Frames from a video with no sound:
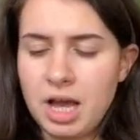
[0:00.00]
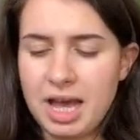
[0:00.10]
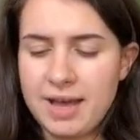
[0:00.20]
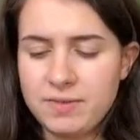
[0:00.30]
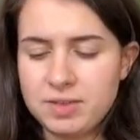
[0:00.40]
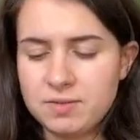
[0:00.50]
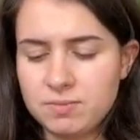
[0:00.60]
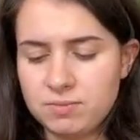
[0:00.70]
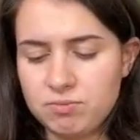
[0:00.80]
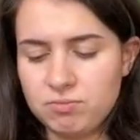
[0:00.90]
I
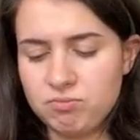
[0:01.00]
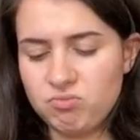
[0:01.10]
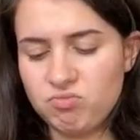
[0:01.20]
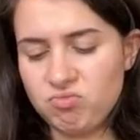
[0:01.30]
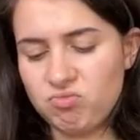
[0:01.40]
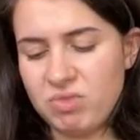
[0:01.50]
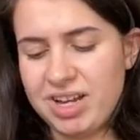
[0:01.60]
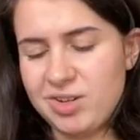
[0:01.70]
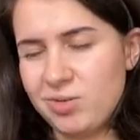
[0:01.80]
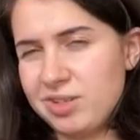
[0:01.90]

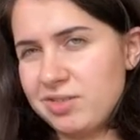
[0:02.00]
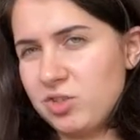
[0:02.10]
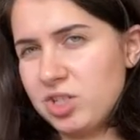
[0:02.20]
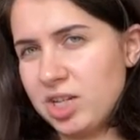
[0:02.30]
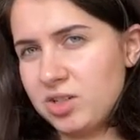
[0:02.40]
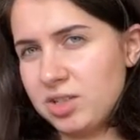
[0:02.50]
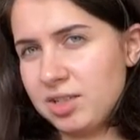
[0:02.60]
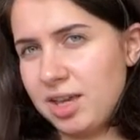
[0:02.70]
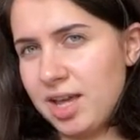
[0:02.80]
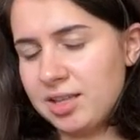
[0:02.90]
don't want to change it
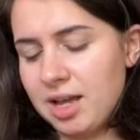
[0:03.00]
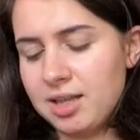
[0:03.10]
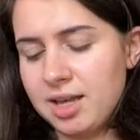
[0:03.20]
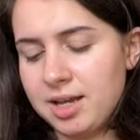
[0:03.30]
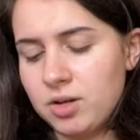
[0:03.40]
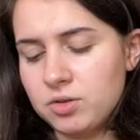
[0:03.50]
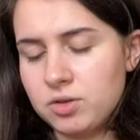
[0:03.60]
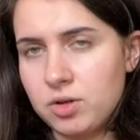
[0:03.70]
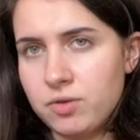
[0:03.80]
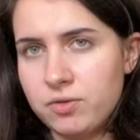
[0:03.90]
yet. I like how
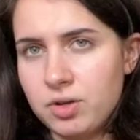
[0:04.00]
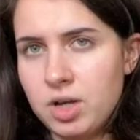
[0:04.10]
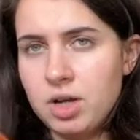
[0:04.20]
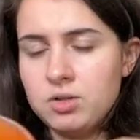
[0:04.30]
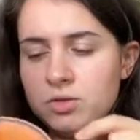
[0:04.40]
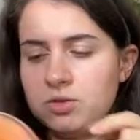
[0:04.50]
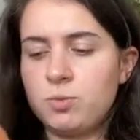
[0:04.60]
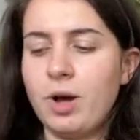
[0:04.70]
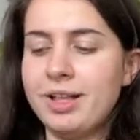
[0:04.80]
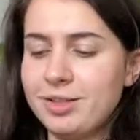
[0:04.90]
sort of,
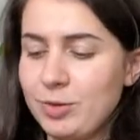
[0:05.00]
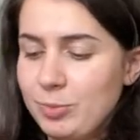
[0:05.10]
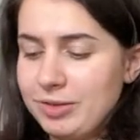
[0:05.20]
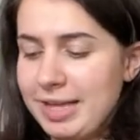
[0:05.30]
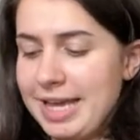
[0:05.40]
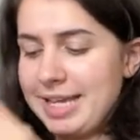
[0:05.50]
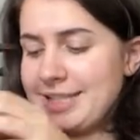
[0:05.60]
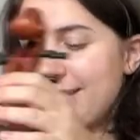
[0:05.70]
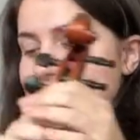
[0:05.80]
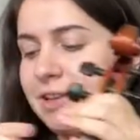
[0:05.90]
while you play,
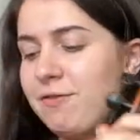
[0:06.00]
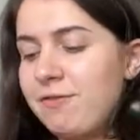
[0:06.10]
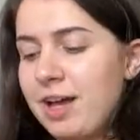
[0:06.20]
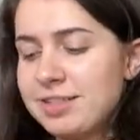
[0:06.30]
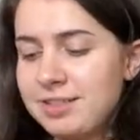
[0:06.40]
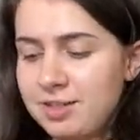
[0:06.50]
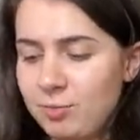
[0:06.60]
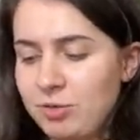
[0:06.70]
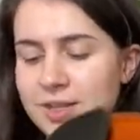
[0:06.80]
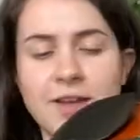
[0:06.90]
it's like the fastest
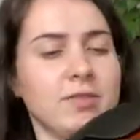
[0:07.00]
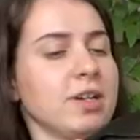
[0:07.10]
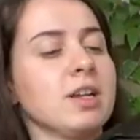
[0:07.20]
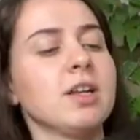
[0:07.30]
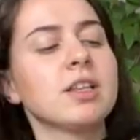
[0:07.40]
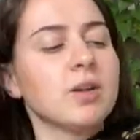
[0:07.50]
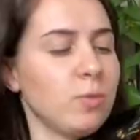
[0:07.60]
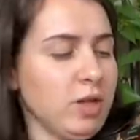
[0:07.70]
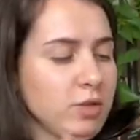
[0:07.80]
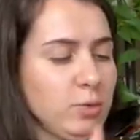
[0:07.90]
mute ever. Like
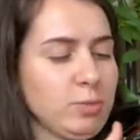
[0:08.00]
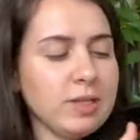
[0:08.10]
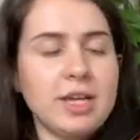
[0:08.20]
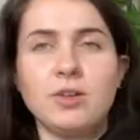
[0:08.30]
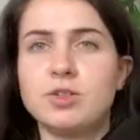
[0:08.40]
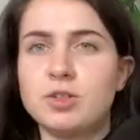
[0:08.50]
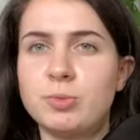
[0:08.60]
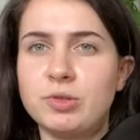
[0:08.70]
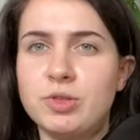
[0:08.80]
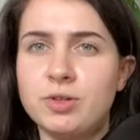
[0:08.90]
while you play, you just
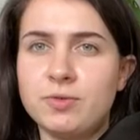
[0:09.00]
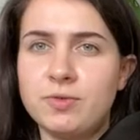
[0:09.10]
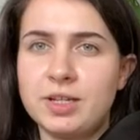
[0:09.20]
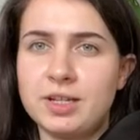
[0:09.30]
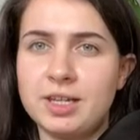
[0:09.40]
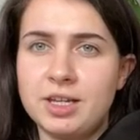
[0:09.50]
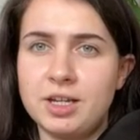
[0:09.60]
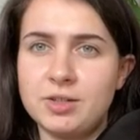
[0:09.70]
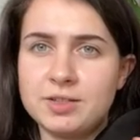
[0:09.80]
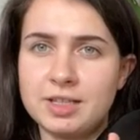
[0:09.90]
put your finger here,
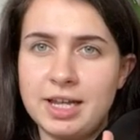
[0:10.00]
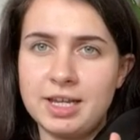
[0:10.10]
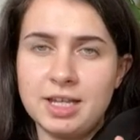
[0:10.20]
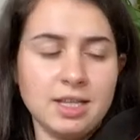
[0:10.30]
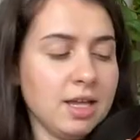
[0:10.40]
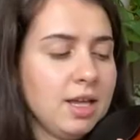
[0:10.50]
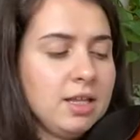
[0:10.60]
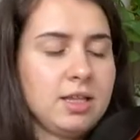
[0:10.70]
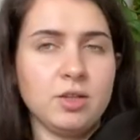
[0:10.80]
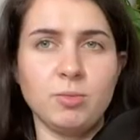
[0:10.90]
you slide it,
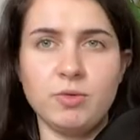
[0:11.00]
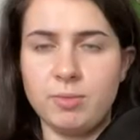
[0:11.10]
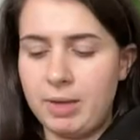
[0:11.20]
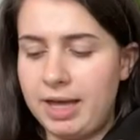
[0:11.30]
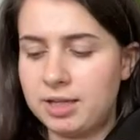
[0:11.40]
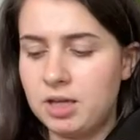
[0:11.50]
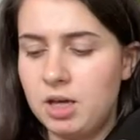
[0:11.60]
and then you move it back.